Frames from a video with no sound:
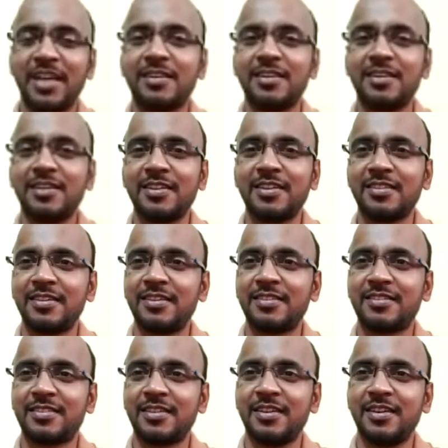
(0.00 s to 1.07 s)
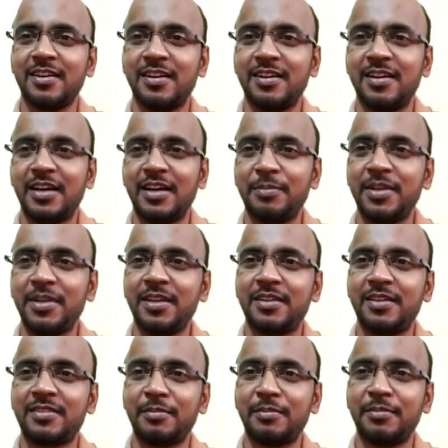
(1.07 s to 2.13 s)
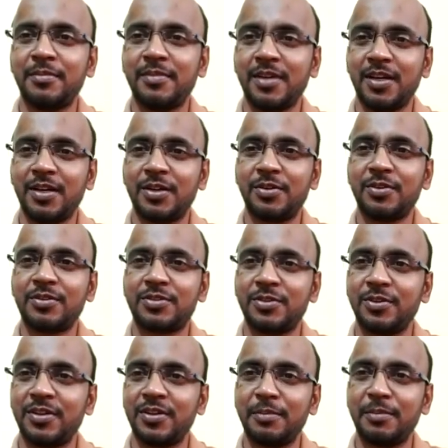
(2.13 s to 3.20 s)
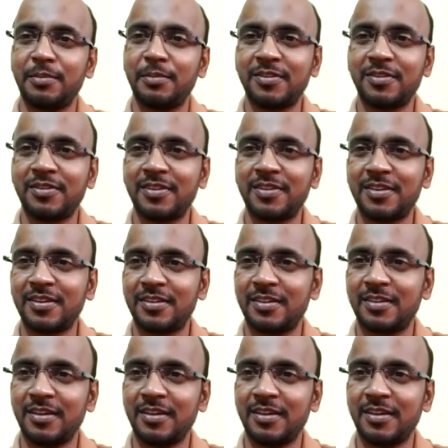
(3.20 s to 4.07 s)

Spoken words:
thought is it's I mean it's some good story, amazing story.